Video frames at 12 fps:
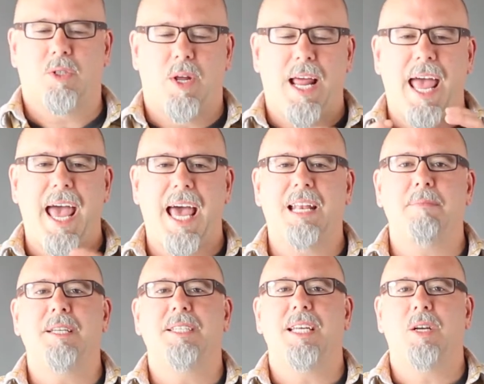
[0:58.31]
So it had to
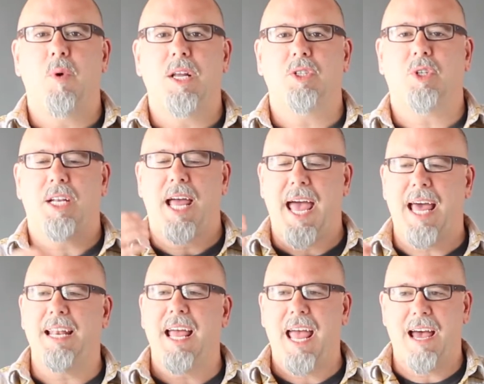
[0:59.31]
be sequential. It
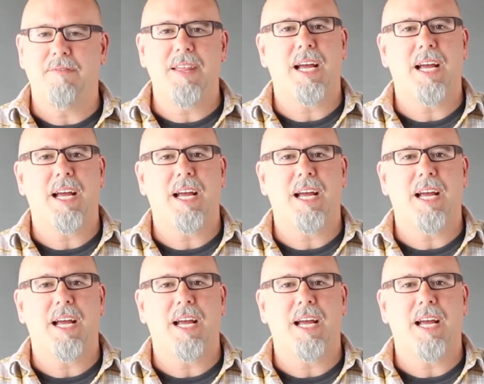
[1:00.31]
had to have